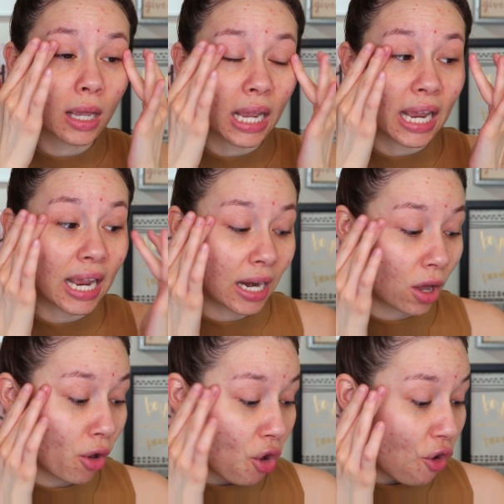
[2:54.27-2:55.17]

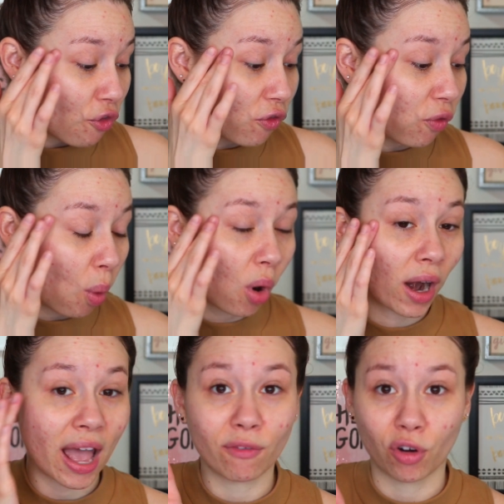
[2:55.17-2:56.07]
in
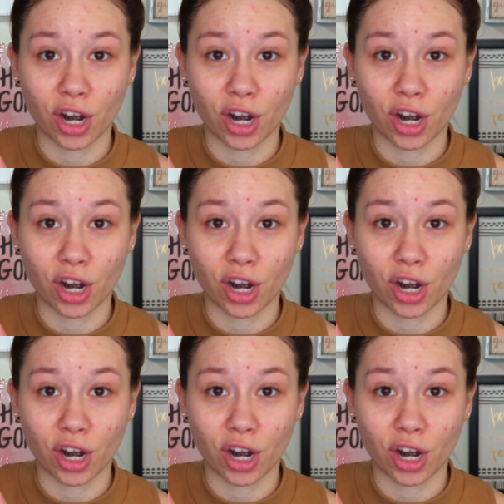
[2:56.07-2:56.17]
forever.